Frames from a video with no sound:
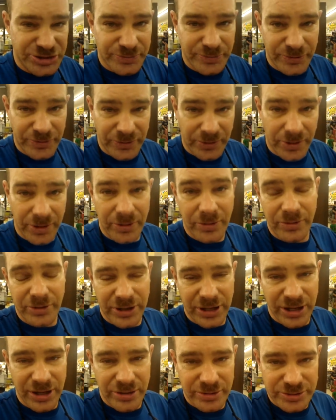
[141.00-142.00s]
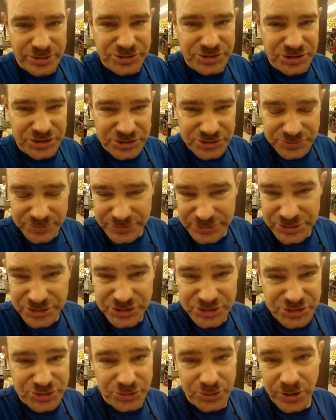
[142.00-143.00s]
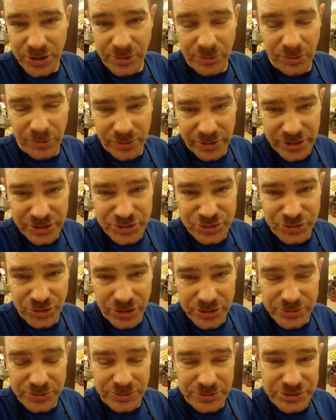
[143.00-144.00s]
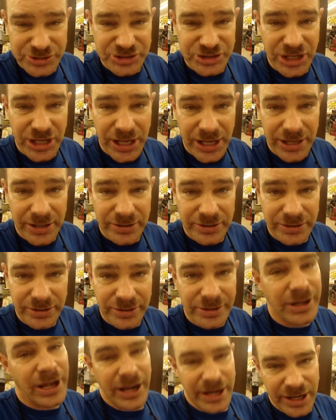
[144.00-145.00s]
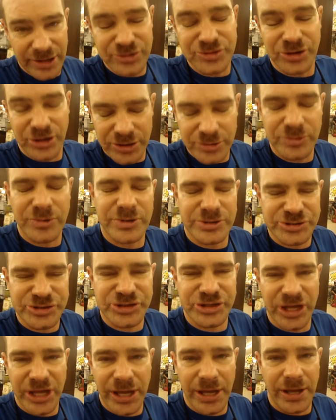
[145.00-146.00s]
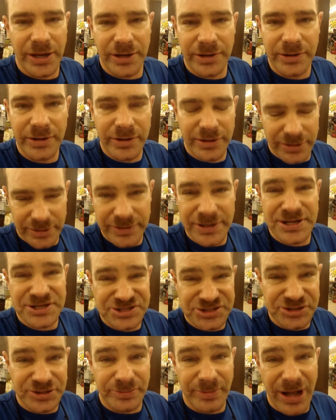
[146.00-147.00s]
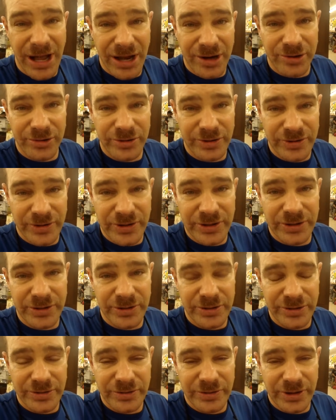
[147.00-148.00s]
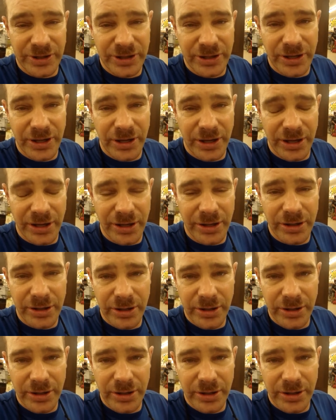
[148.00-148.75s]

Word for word: them and thought, okay, I'll exchange them at this store, I won't get drugged ones again. I got drugged ones again that's the mockery, the, the uh,